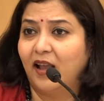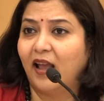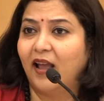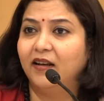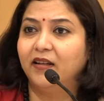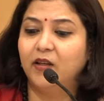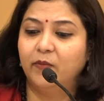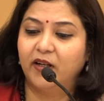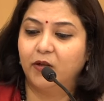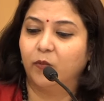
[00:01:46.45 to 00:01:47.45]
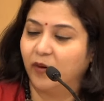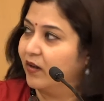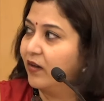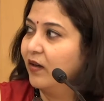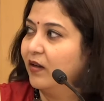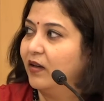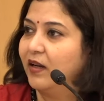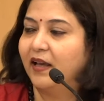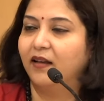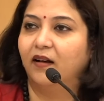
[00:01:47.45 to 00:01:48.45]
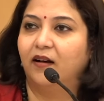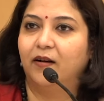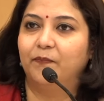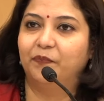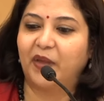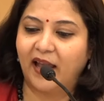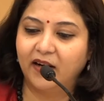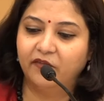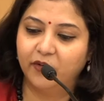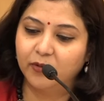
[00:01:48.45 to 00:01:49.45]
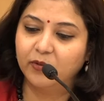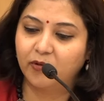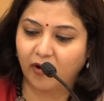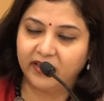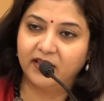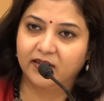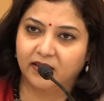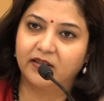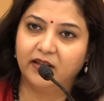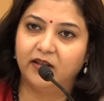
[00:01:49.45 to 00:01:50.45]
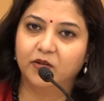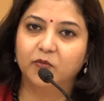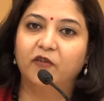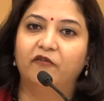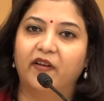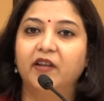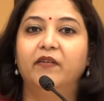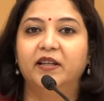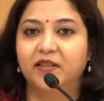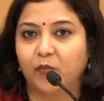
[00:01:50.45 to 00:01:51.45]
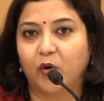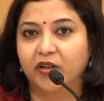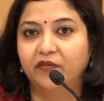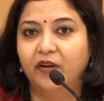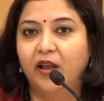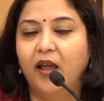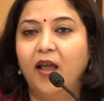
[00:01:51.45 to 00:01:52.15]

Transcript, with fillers: And even at work, like, I had a few colleagues, seniors, who were very, very supportive.